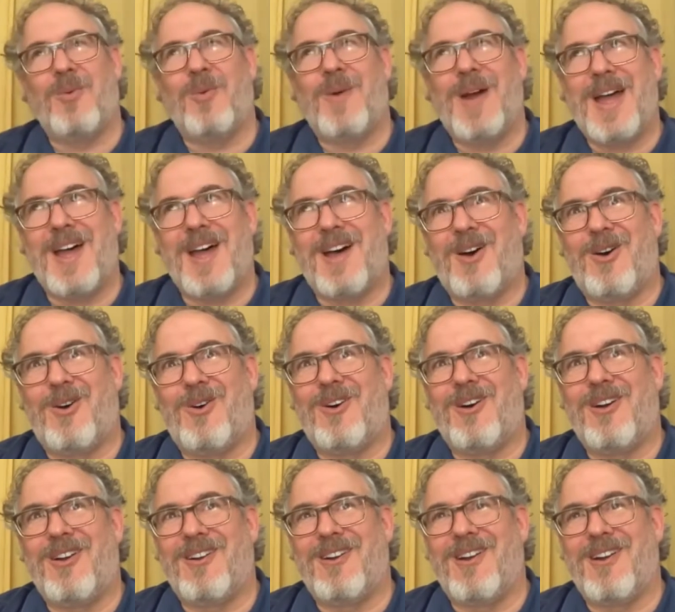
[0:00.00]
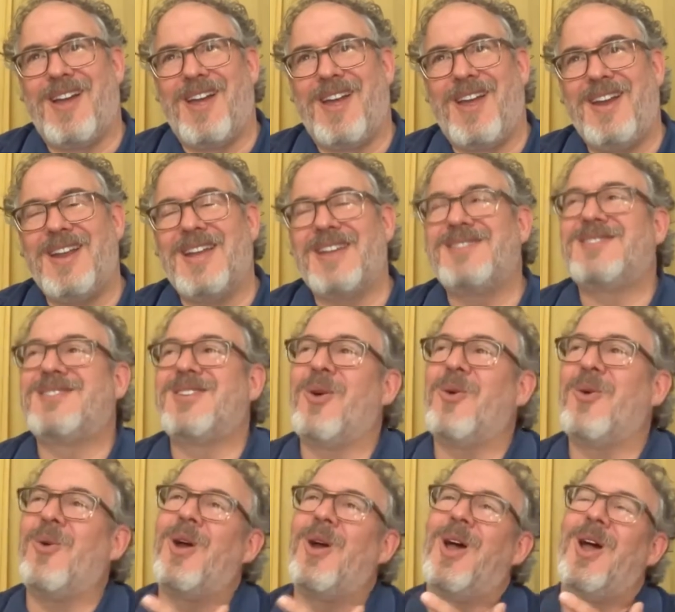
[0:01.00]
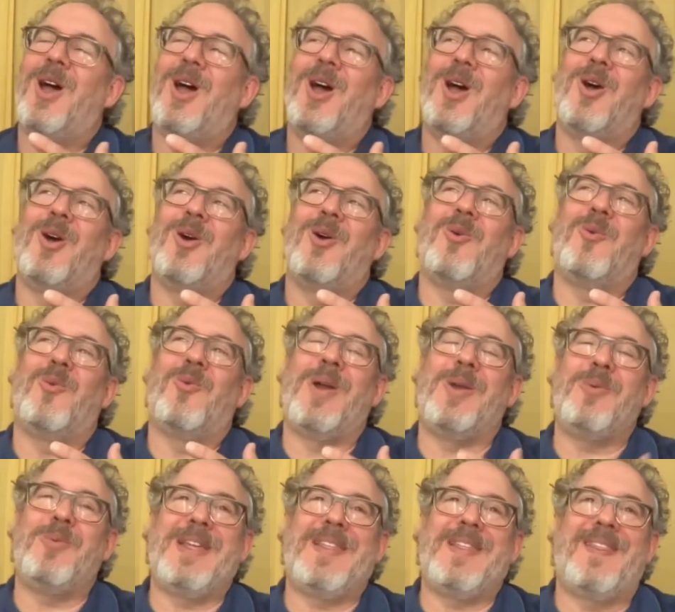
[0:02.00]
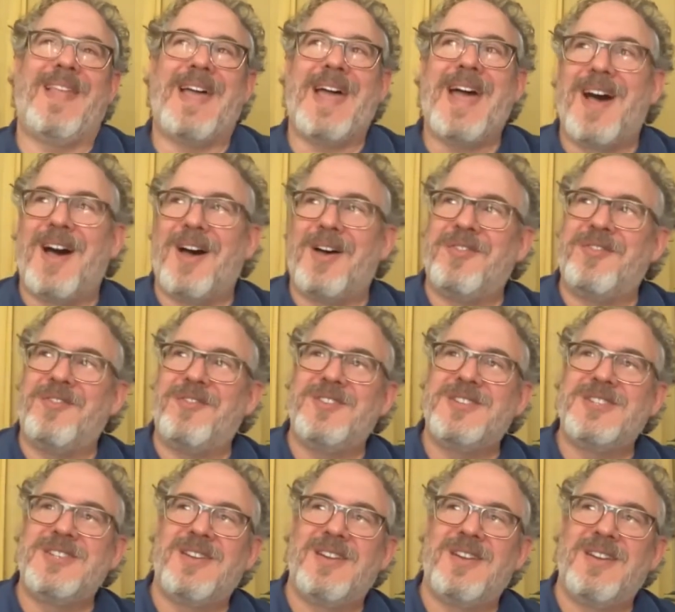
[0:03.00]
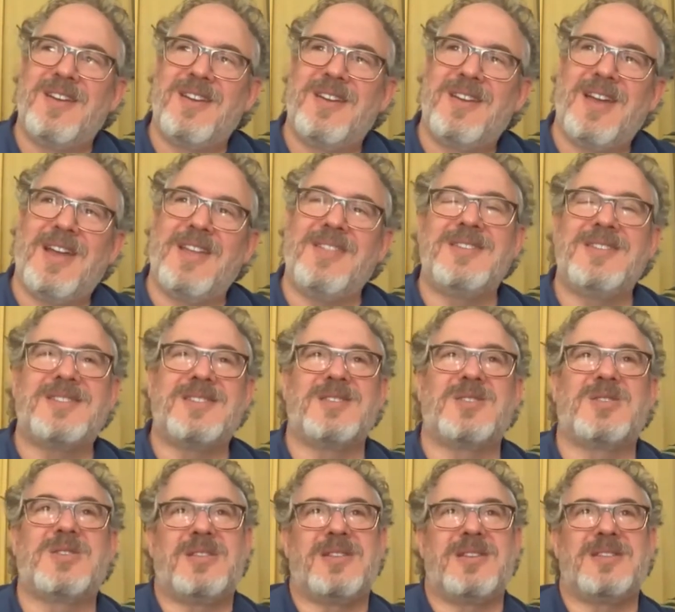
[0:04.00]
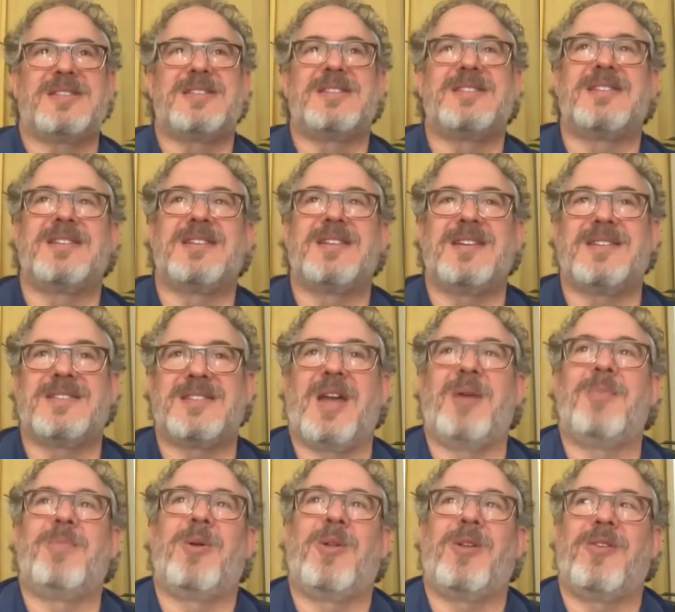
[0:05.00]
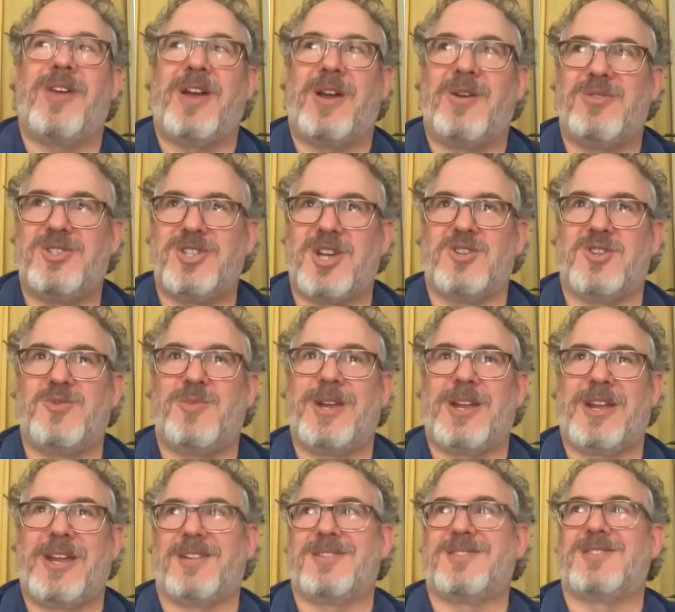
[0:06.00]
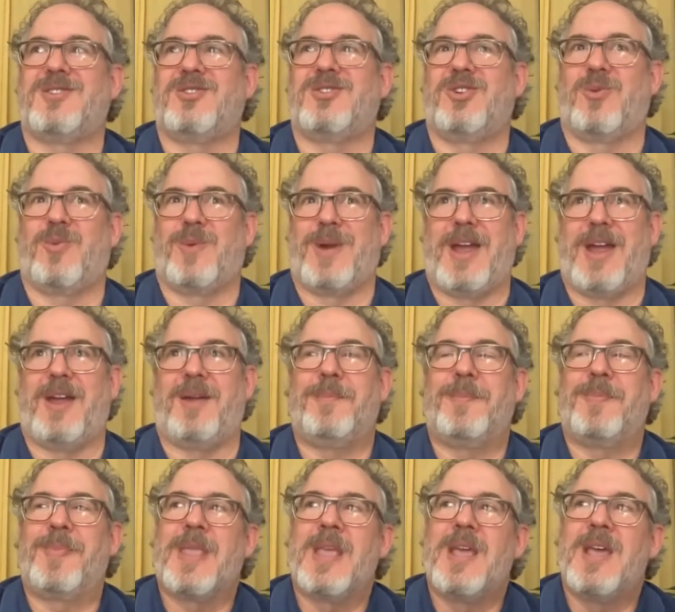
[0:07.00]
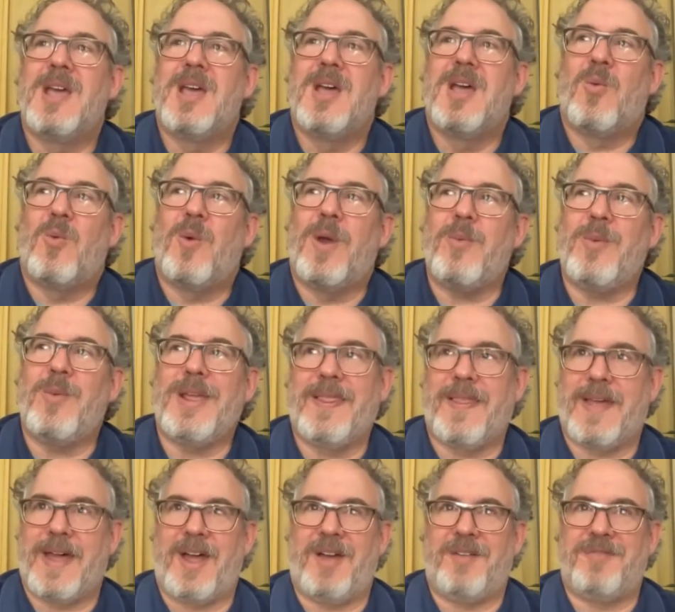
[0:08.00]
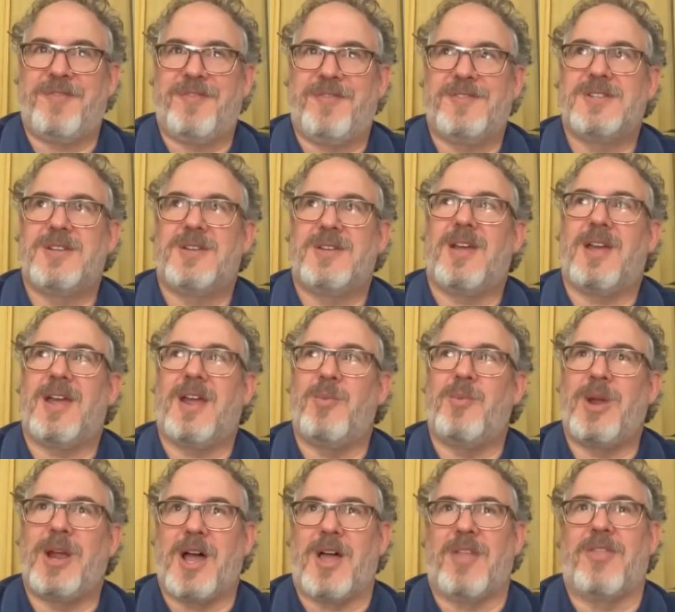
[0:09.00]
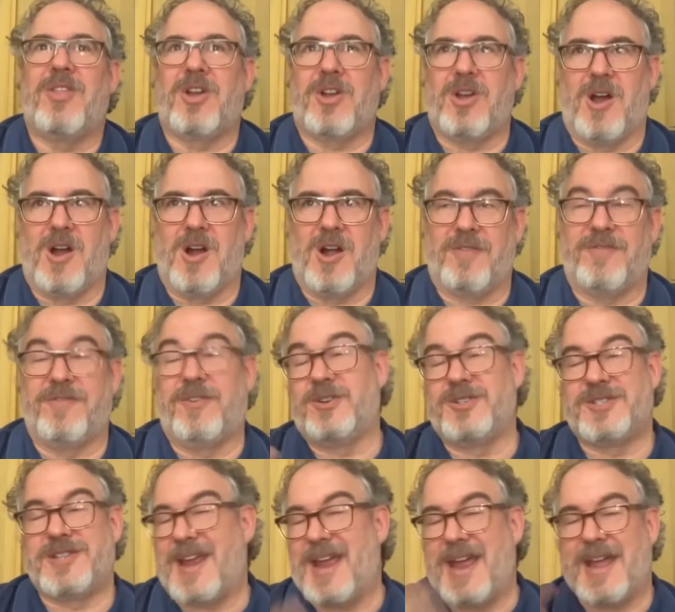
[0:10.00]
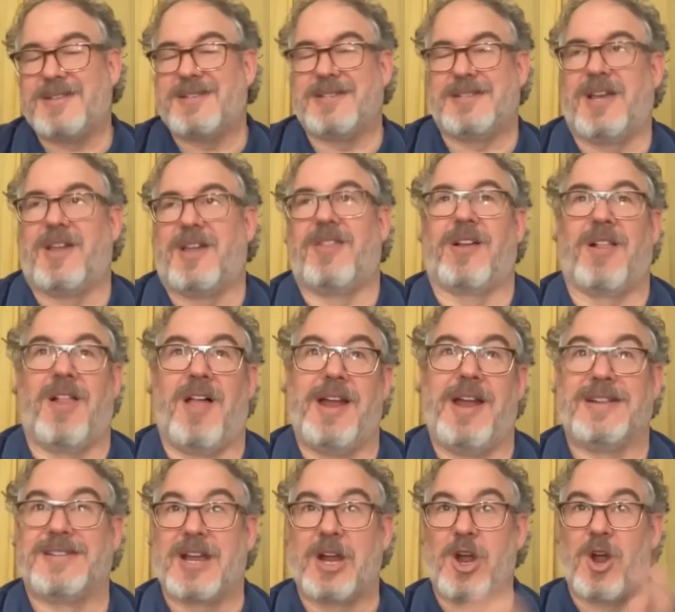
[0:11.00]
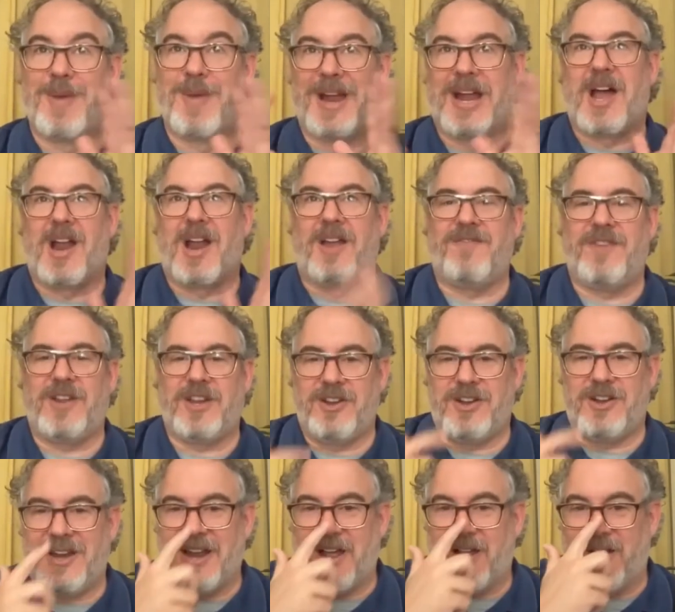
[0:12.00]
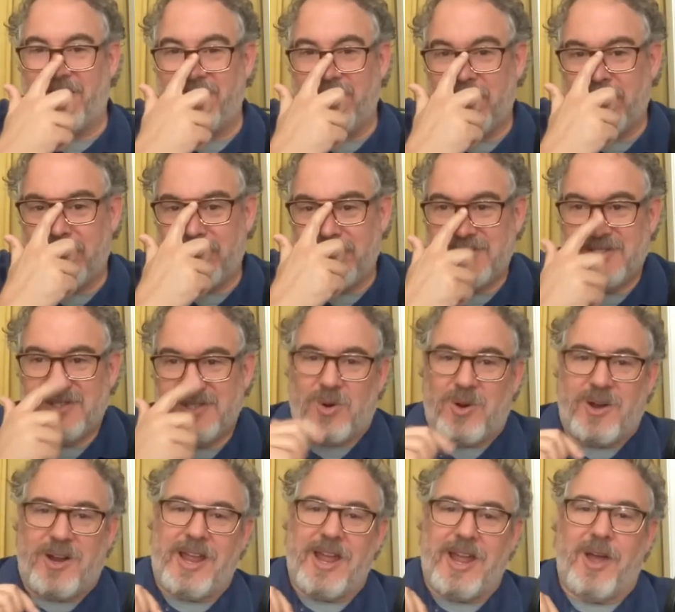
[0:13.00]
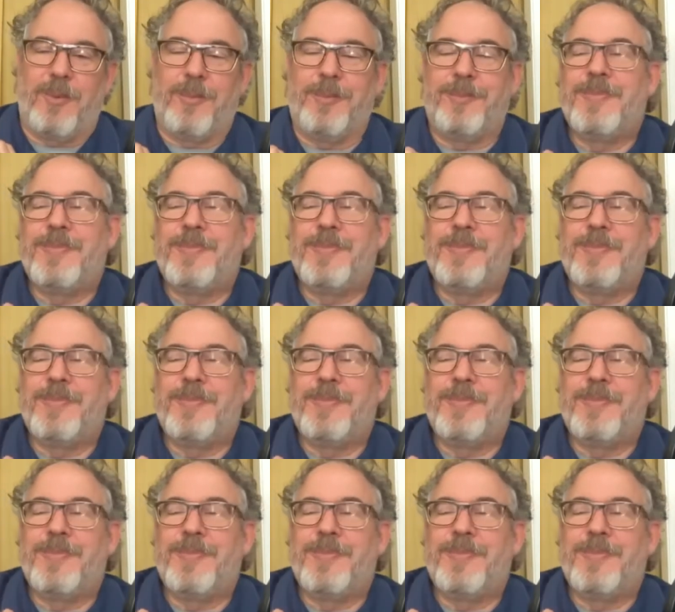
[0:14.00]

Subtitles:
wow, all right. And so when we left, and this is an example of how judgment gets in your way. When we left and we got in the car, first I had to tell the clients, like, oh my God, I figured it out. I figured his story out.